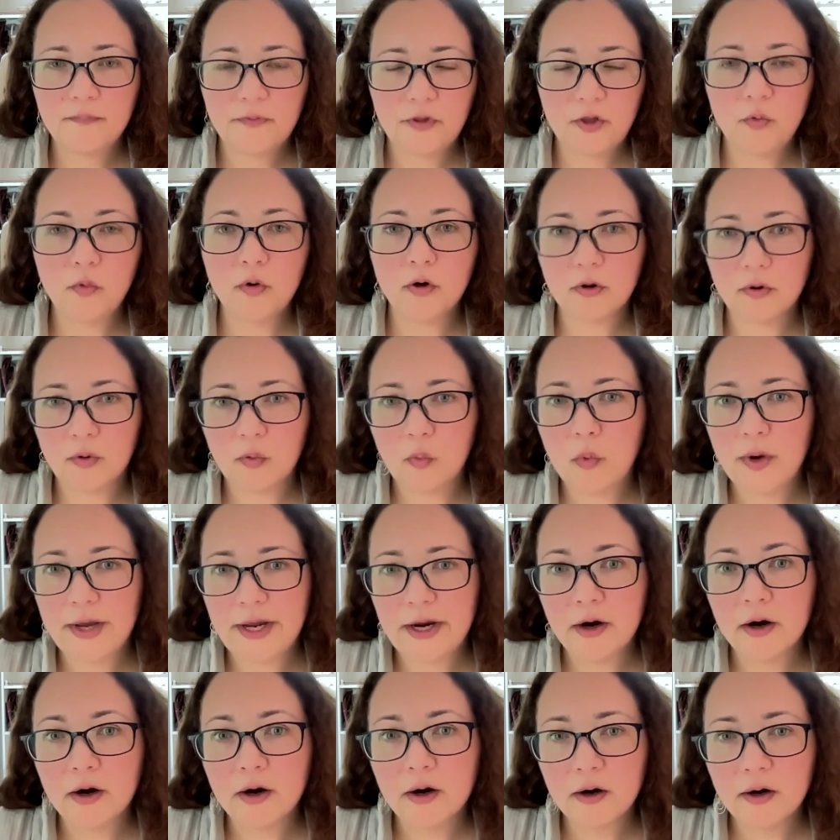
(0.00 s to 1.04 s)
You are
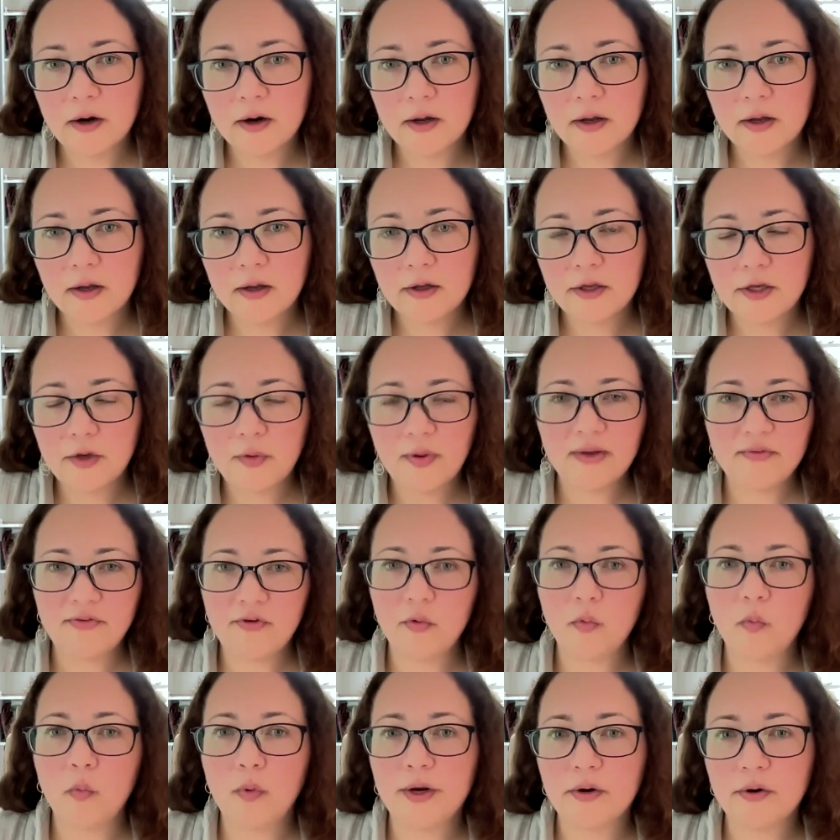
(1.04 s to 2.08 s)
aware, you have
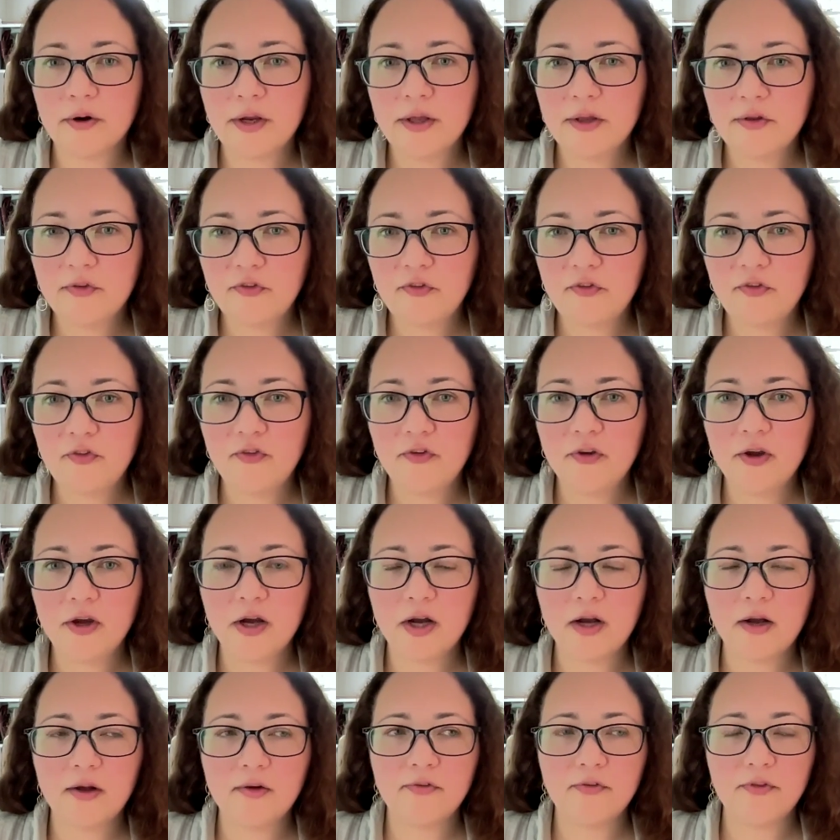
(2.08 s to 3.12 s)
an awareness
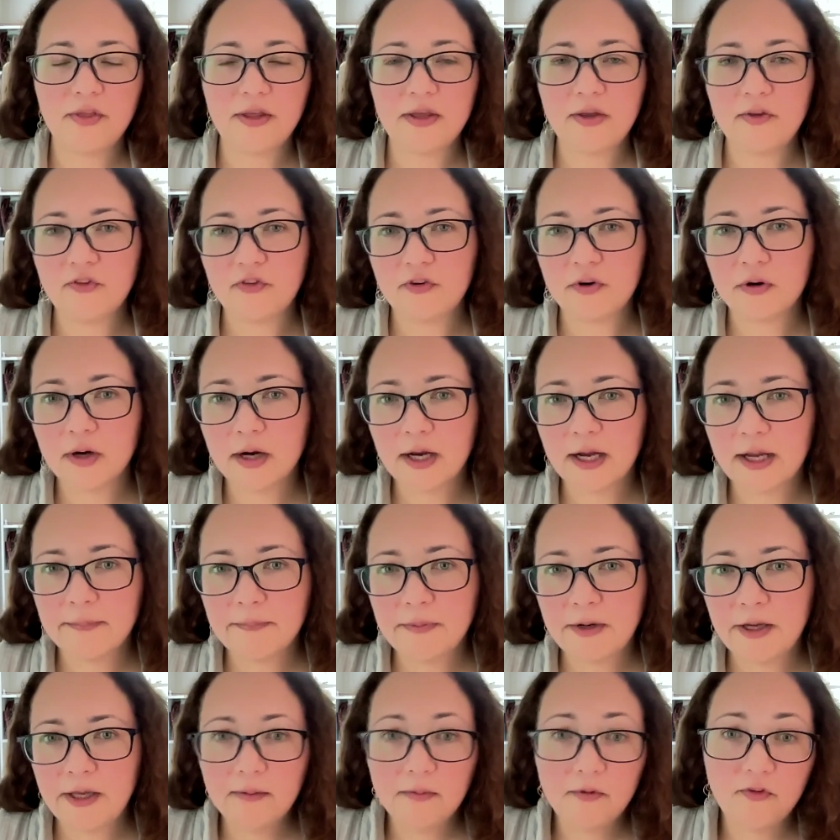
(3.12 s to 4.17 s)
of things that are
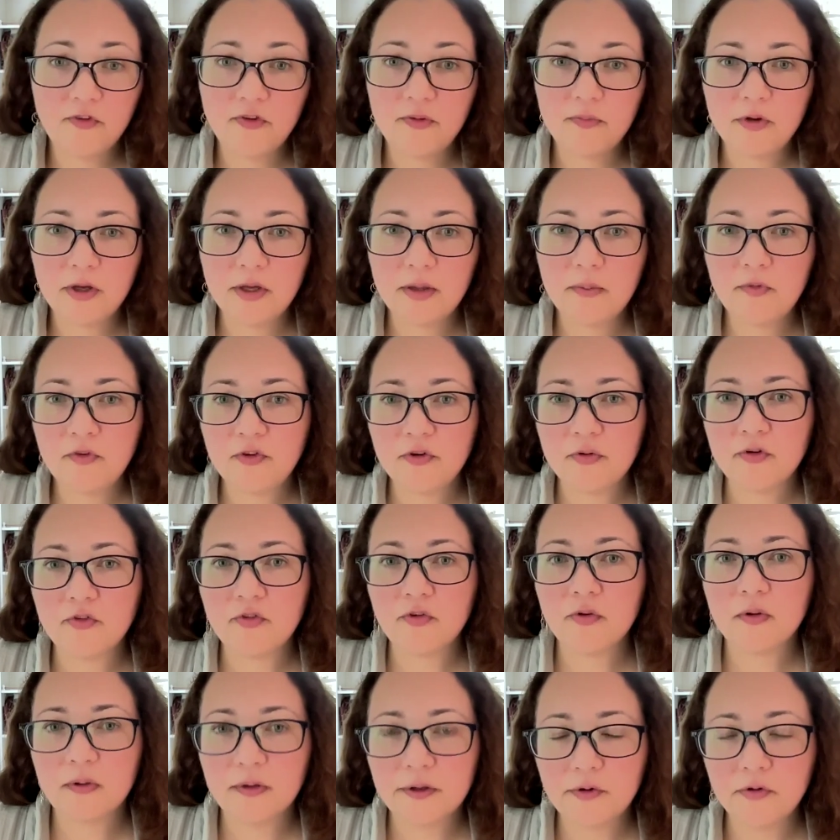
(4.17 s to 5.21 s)
happening, but sometimes there
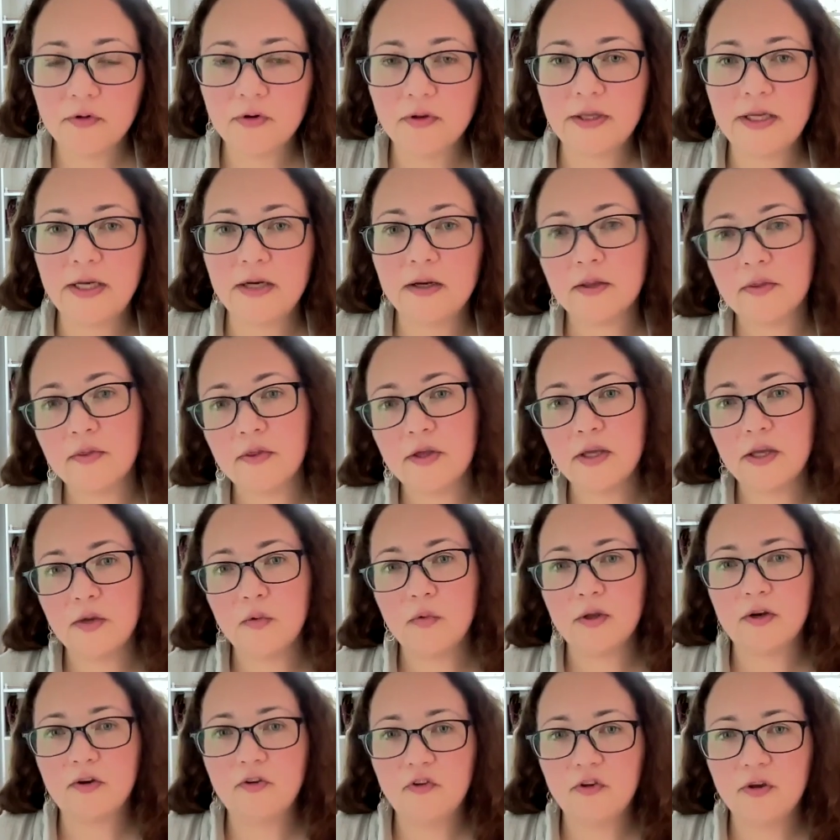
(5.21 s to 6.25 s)
is literally nothing
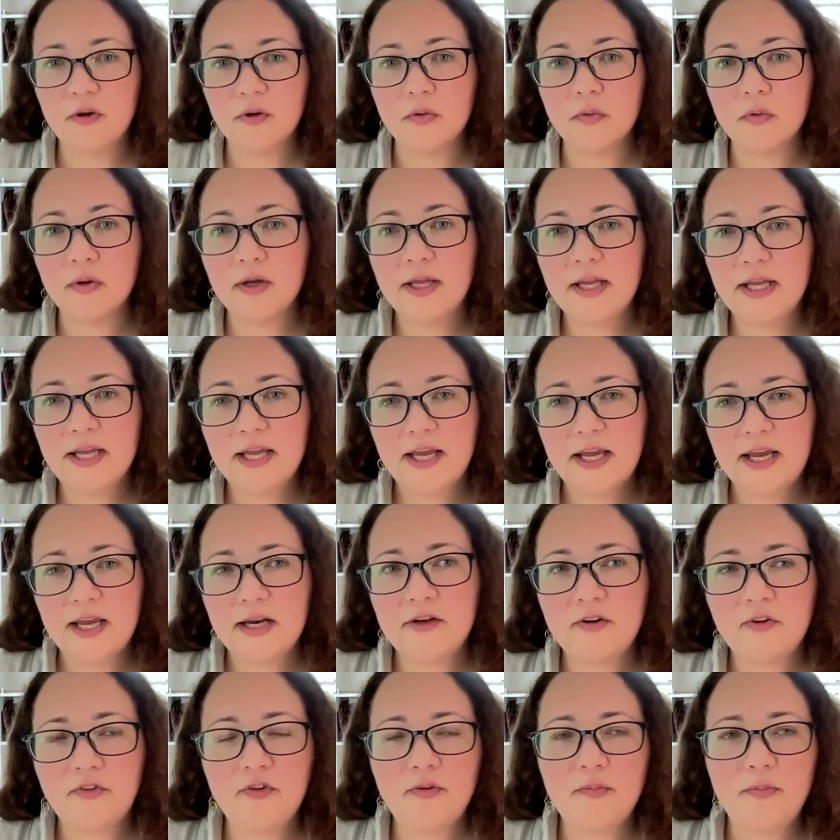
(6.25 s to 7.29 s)
you can do. And
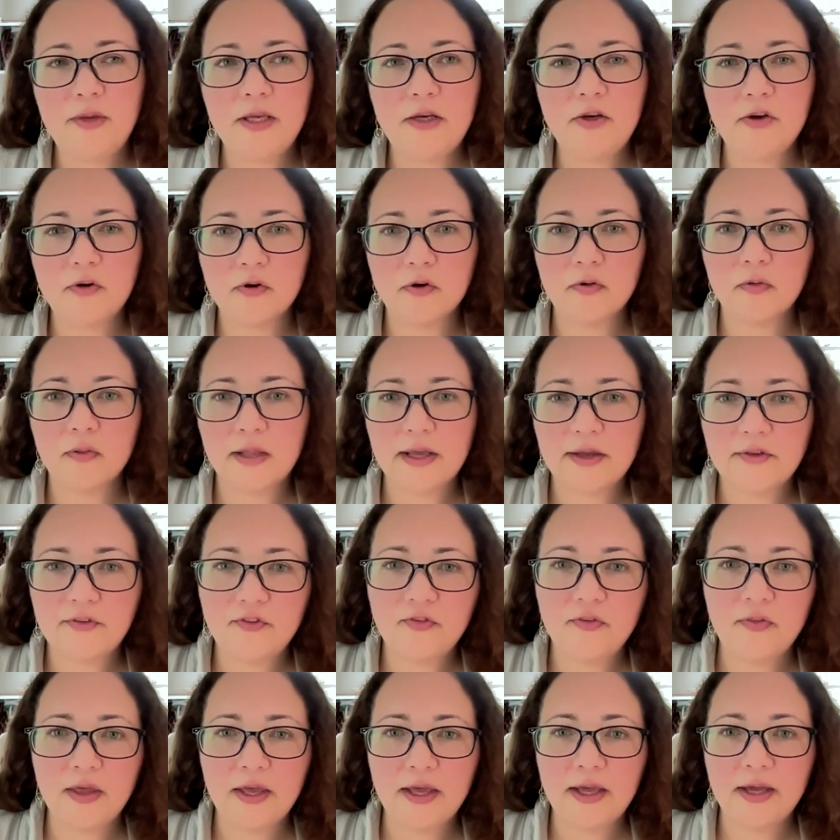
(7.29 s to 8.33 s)
it doesn't mean you're
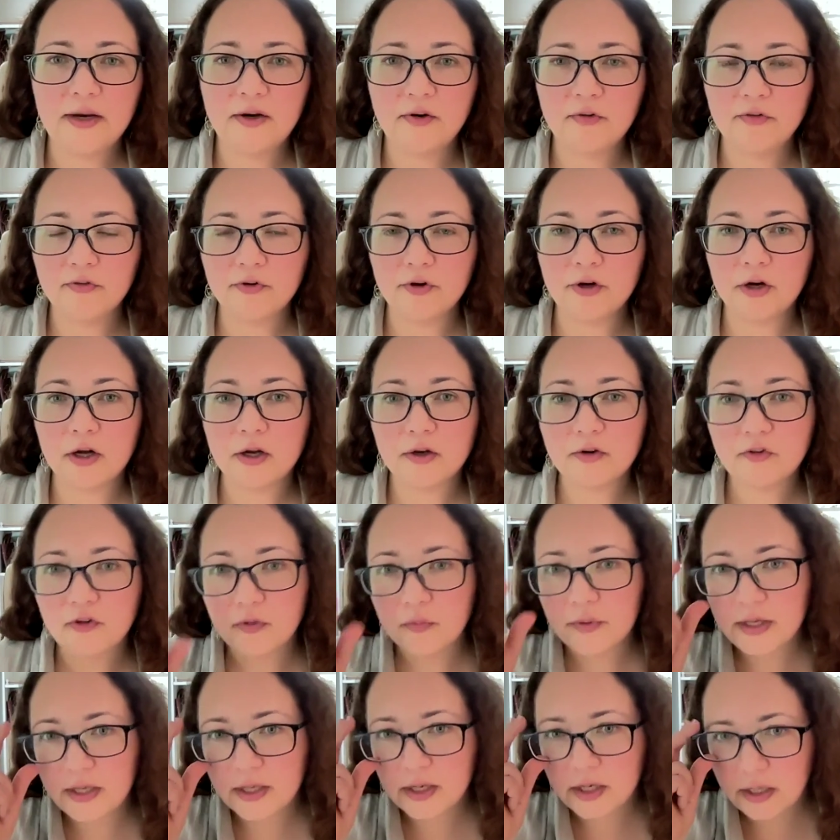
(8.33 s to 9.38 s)
less than for not
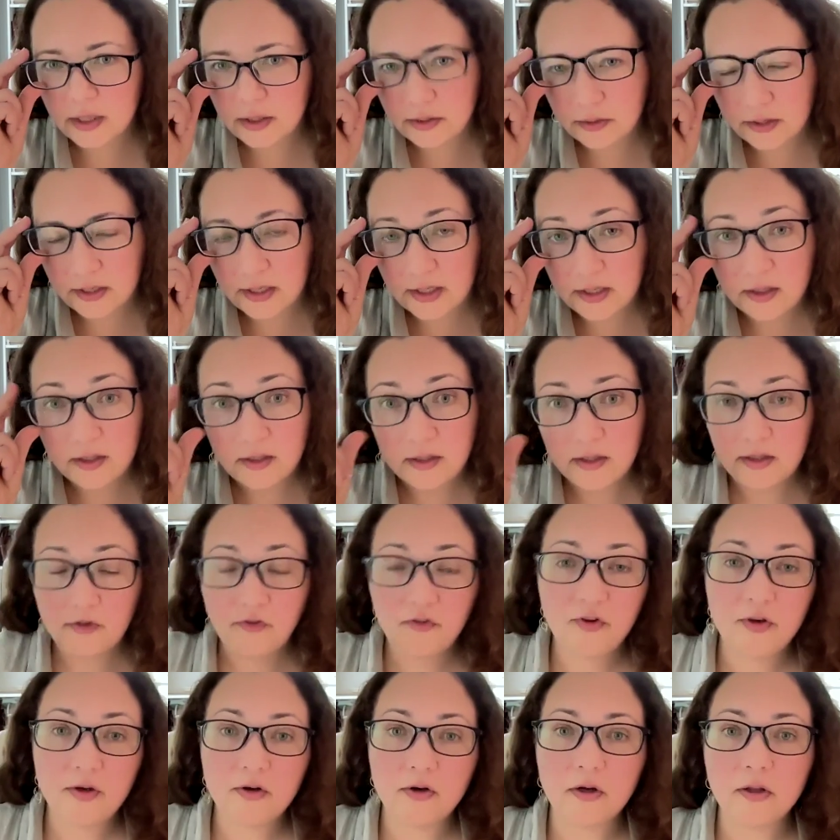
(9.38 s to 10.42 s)
doing anything.
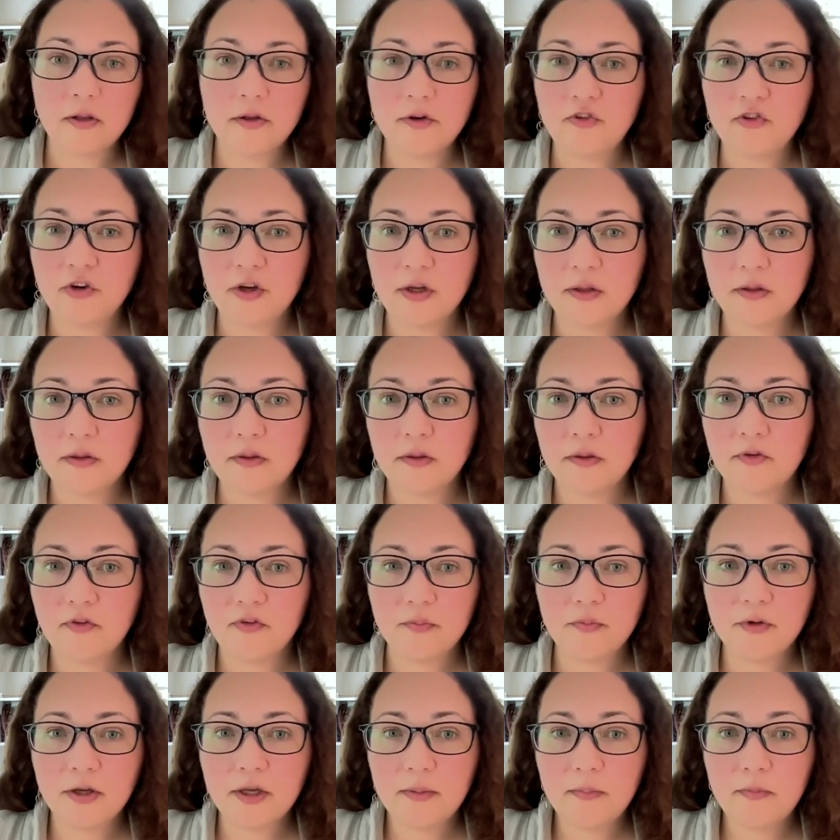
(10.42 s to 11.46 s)
It's acknowledging
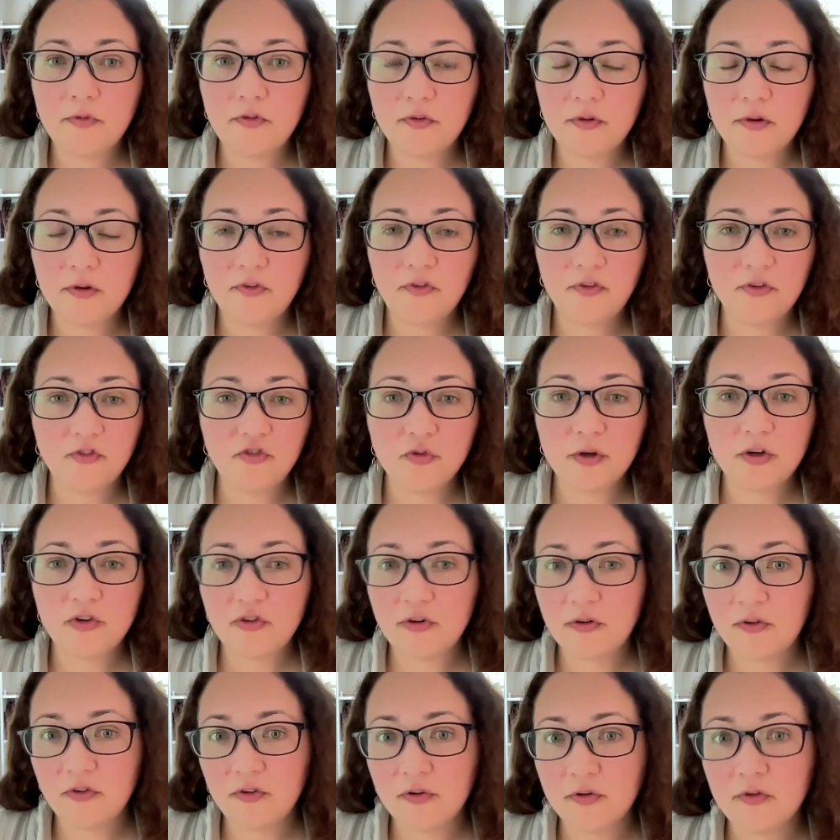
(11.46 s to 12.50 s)
sometimes in
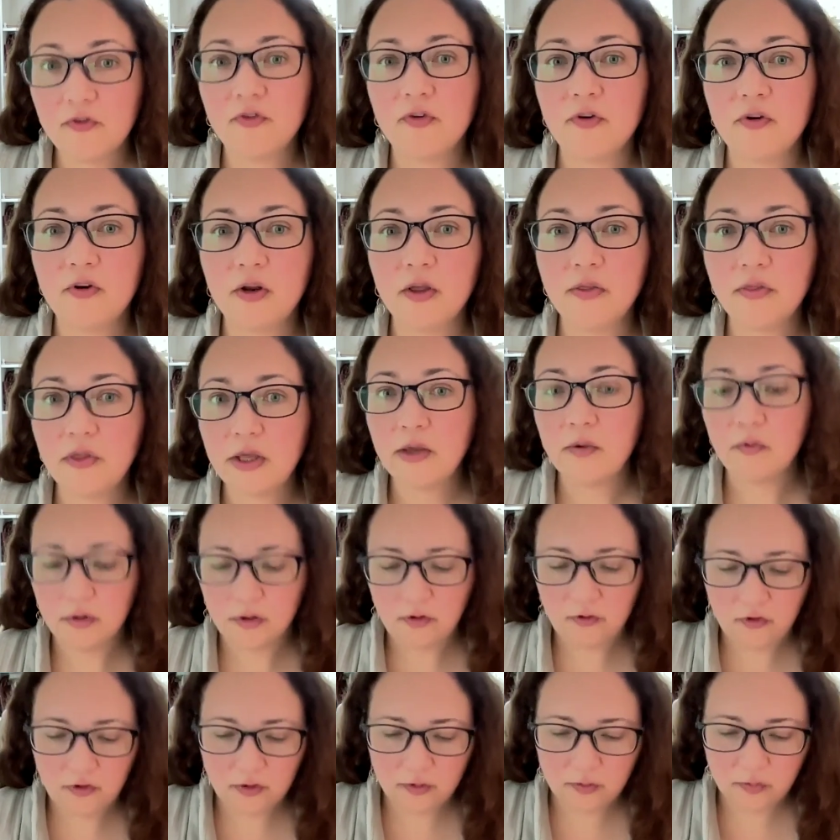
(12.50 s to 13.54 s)
situations there's nothing you
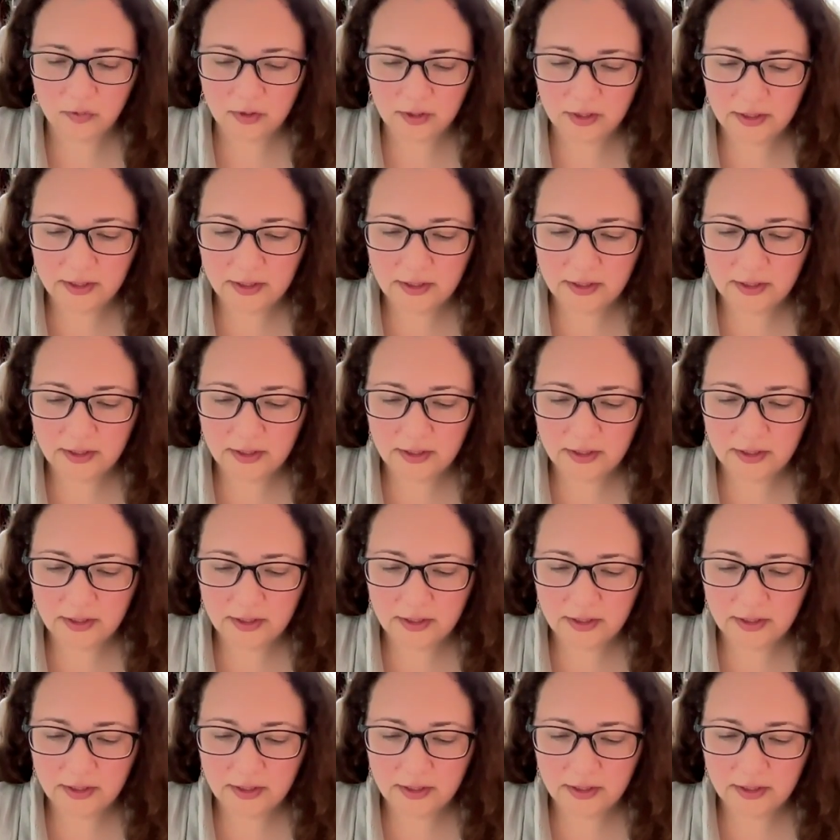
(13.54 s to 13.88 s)
can do.